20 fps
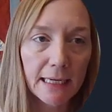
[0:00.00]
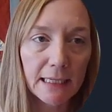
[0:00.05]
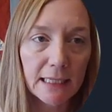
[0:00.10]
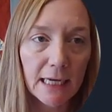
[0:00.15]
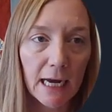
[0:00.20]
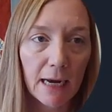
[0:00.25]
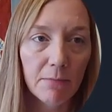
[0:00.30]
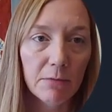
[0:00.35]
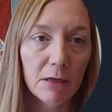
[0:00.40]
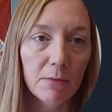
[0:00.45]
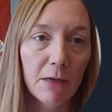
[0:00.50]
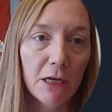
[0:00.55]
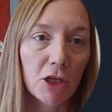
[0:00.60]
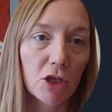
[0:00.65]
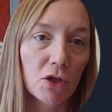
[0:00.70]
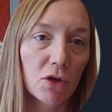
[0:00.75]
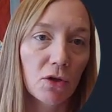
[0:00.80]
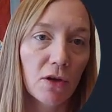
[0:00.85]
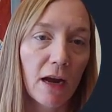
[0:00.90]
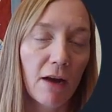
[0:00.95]
of time to make
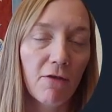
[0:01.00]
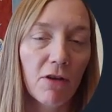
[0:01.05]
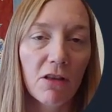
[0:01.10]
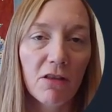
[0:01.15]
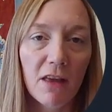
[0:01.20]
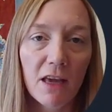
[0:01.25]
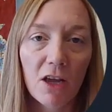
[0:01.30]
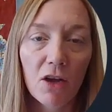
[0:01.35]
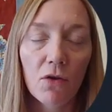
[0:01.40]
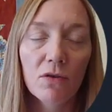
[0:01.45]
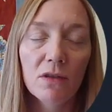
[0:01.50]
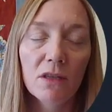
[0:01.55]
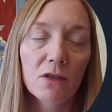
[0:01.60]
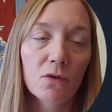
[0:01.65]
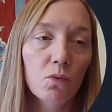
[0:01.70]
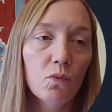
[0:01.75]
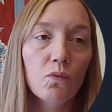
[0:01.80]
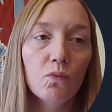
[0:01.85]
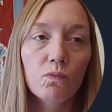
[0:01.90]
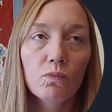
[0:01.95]
sure everything goes as